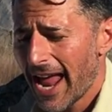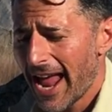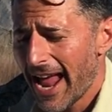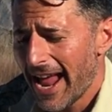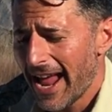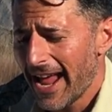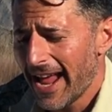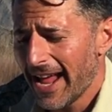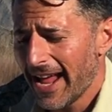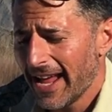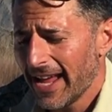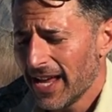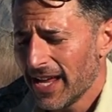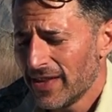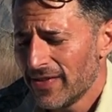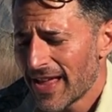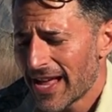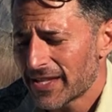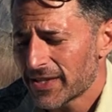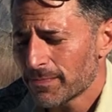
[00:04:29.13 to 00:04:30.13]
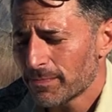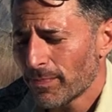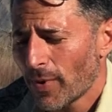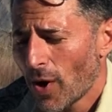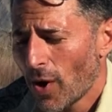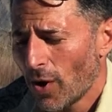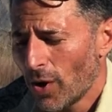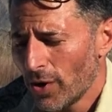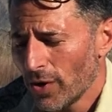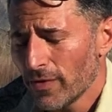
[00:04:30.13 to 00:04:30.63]
and that's
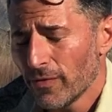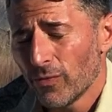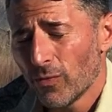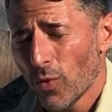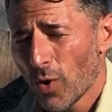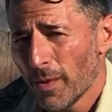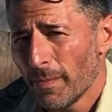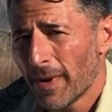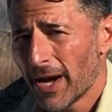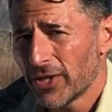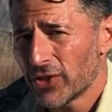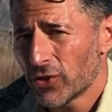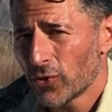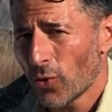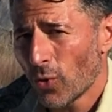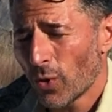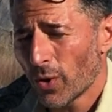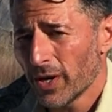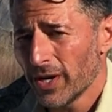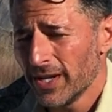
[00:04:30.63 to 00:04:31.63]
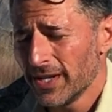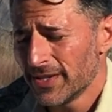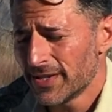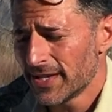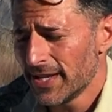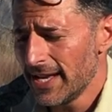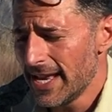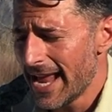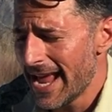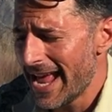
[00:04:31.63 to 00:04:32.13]
part of what my story is
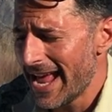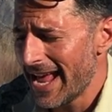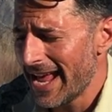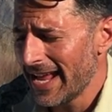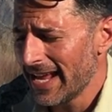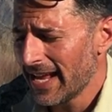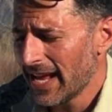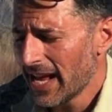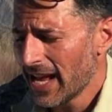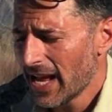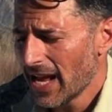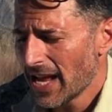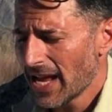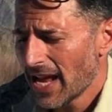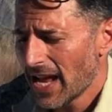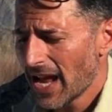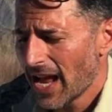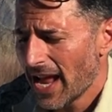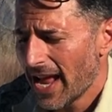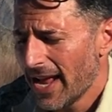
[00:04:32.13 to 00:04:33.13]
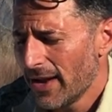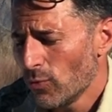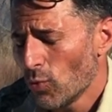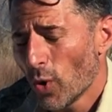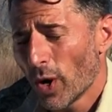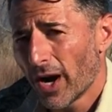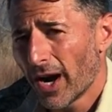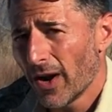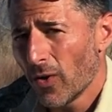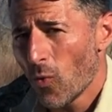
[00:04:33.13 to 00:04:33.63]
today and
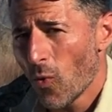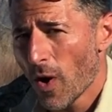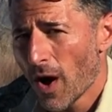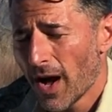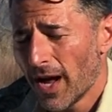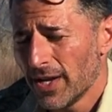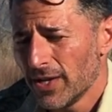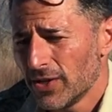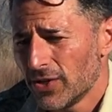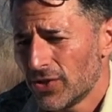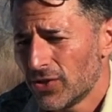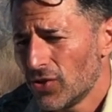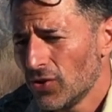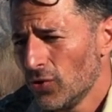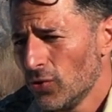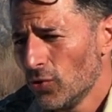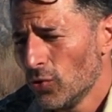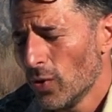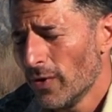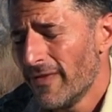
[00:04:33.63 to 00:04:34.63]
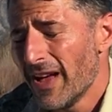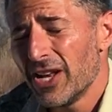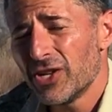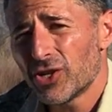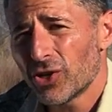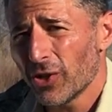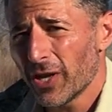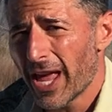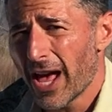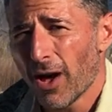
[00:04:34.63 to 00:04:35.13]
where I want to
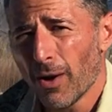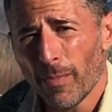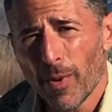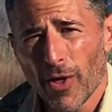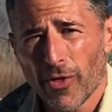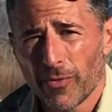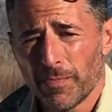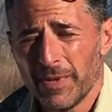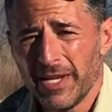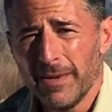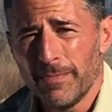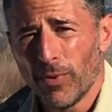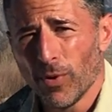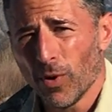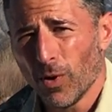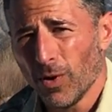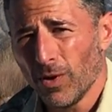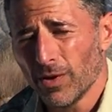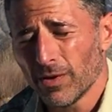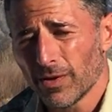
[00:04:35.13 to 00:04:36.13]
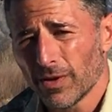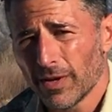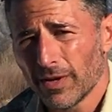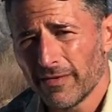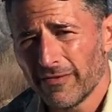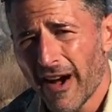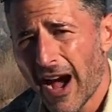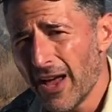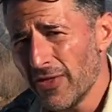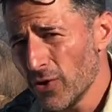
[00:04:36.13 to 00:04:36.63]
eventually help other people
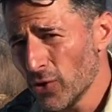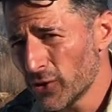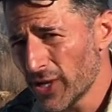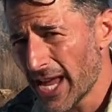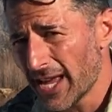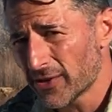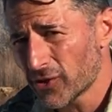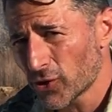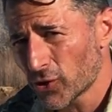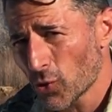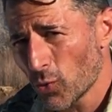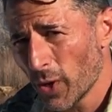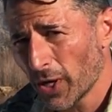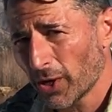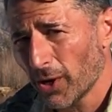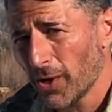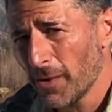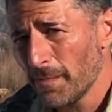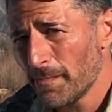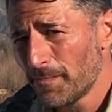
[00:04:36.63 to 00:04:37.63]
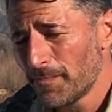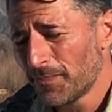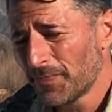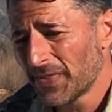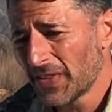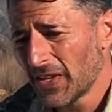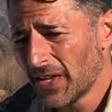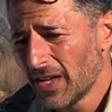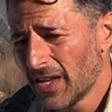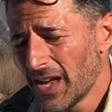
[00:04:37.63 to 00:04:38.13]
find those answers quicker
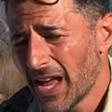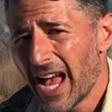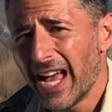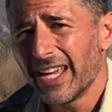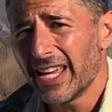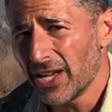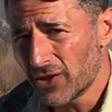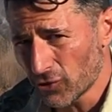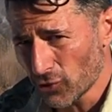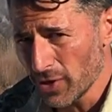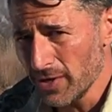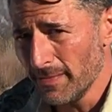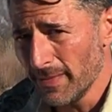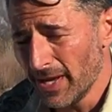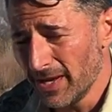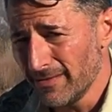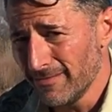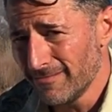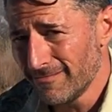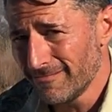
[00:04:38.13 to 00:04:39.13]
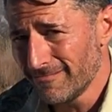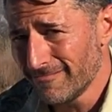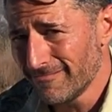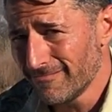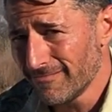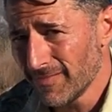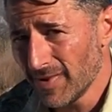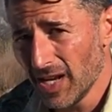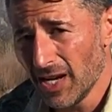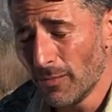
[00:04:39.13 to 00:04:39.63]
and get treatment
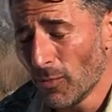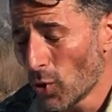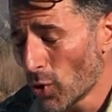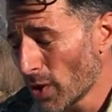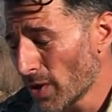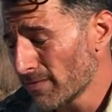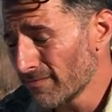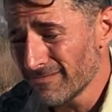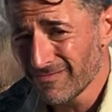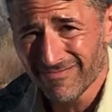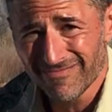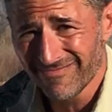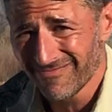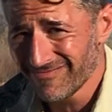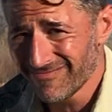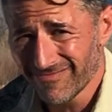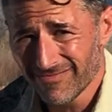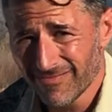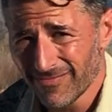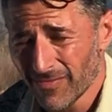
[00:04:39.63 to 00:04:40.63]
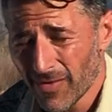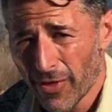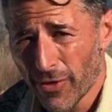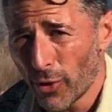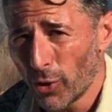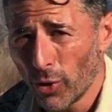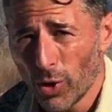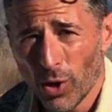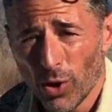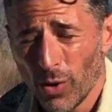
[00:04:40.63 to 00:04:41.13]
in a more
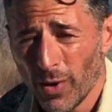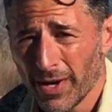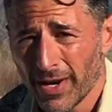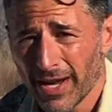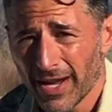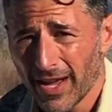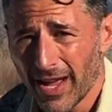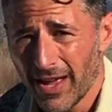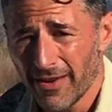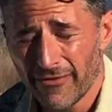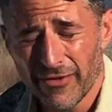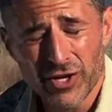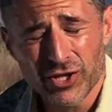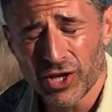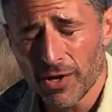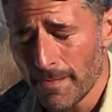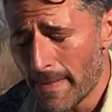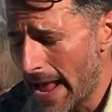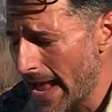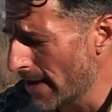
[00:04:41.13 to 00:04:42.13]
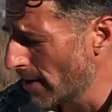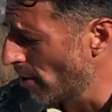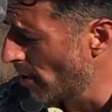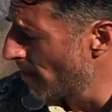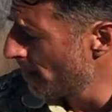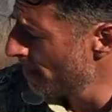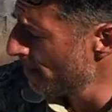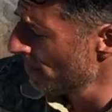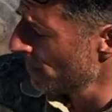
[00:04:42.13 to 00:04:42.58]
thorough and efficient manner.